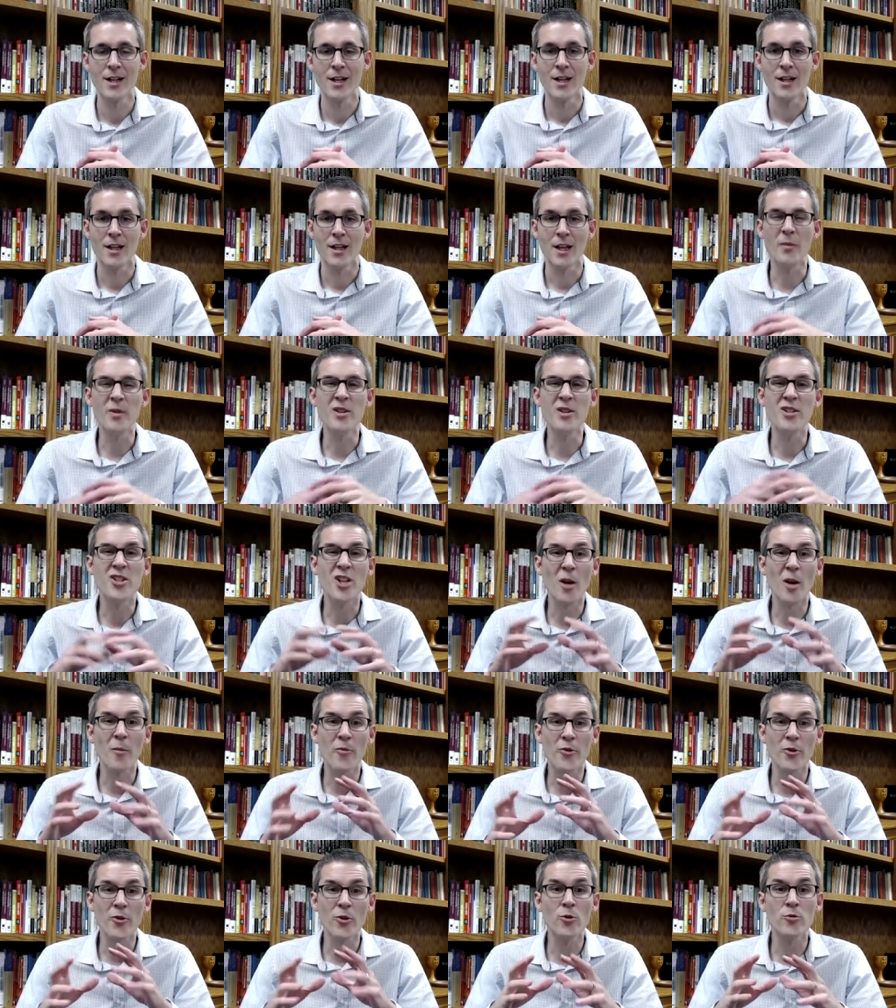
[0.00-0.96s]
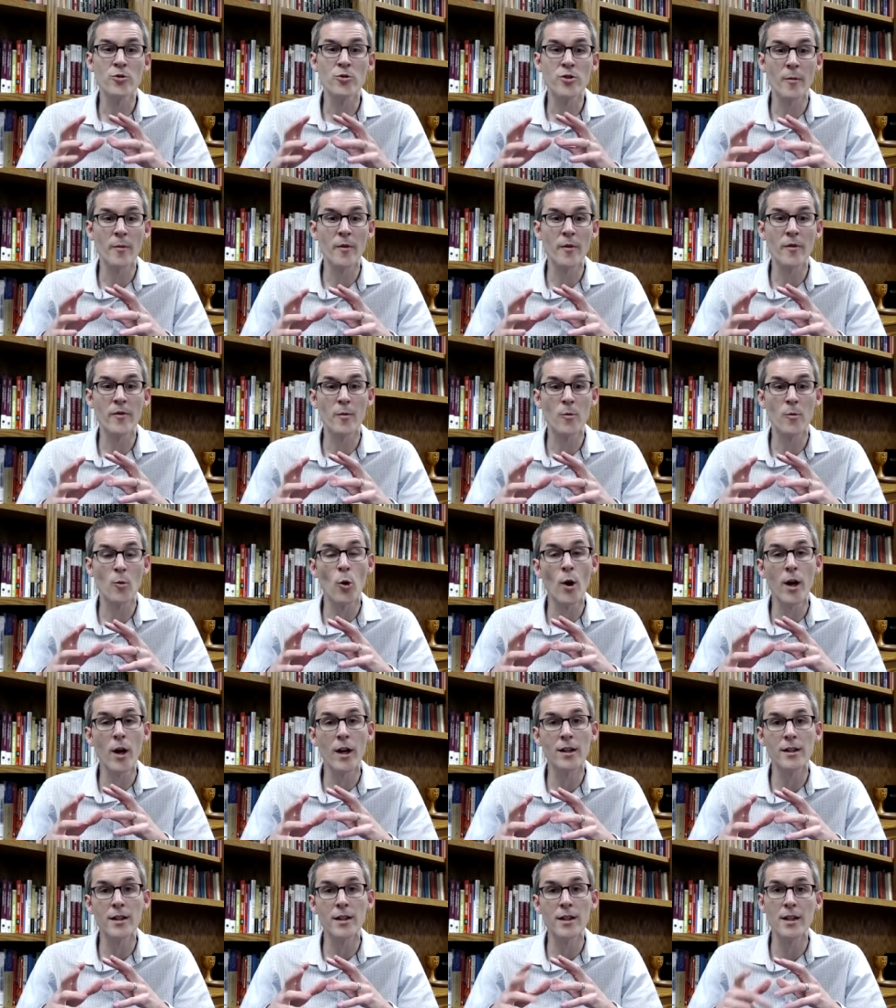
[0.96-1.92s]
Let me jump through some of them
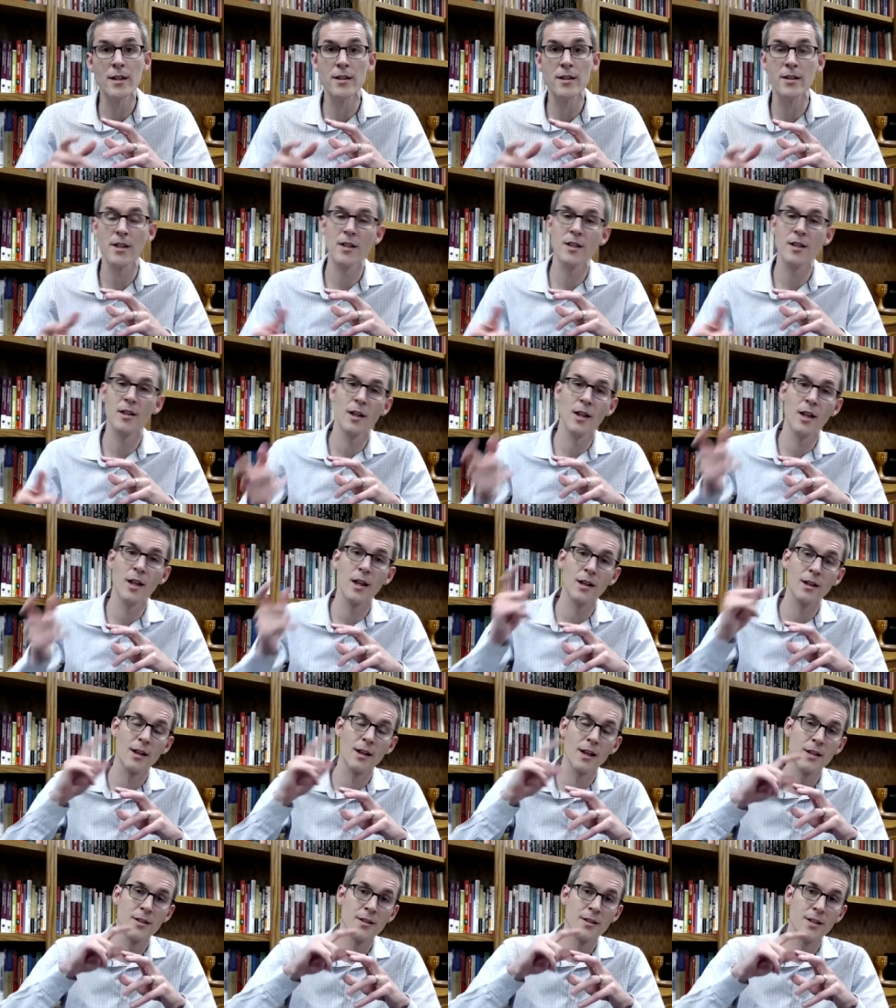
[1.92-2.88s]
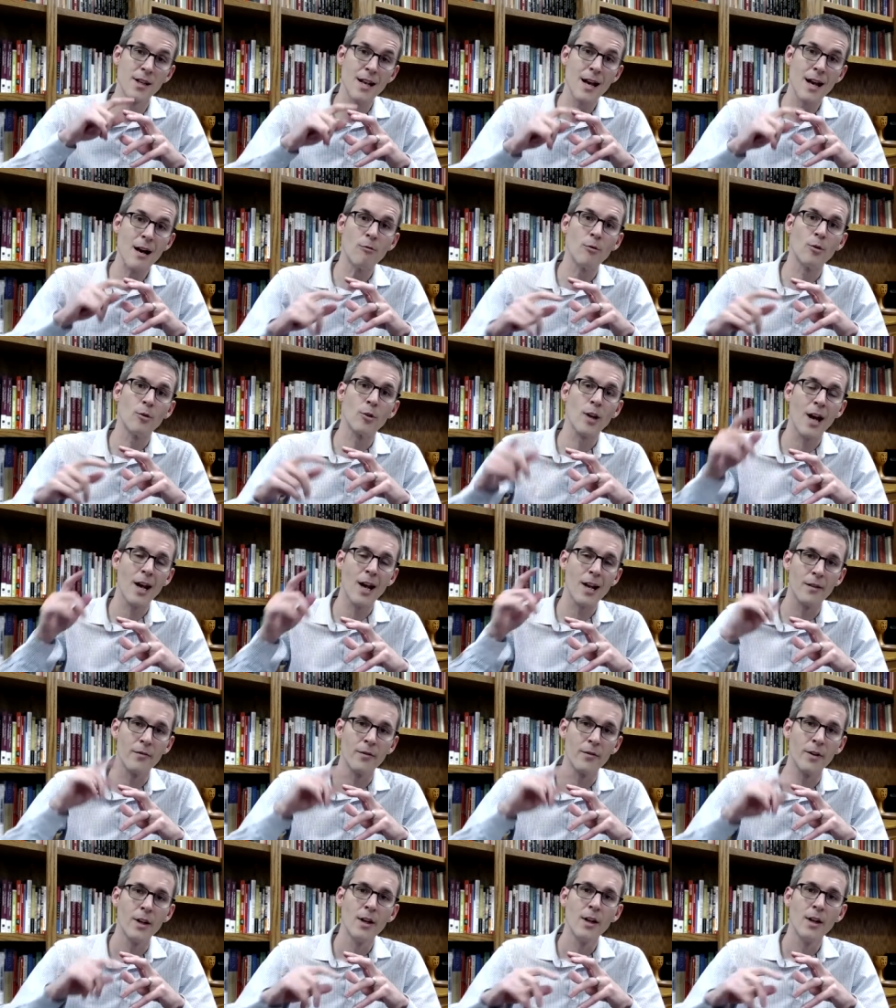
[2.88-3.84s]
quickly and then let, and then I will kind of